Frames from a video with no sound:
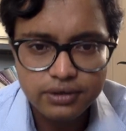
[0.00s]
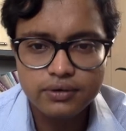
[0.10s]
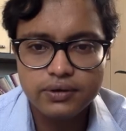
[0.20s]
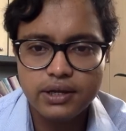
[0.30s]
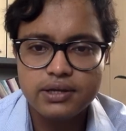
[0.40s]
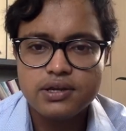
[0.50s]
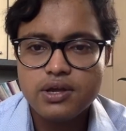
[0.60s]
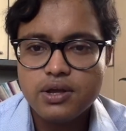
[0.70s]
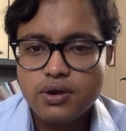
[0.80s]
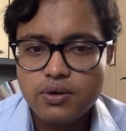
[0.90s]
Okay,
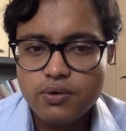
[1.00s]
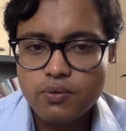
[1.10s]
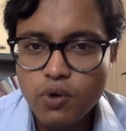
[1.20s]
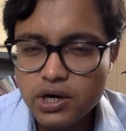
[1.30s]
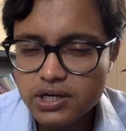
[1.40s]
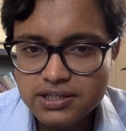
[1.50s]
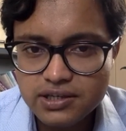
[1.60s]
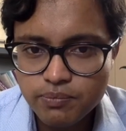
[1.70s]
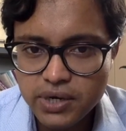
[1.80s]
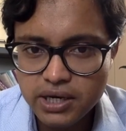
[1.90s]
what does
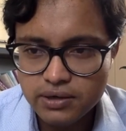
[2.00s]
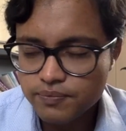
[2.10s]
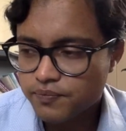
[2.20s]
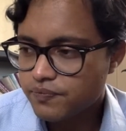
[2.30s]
it mean?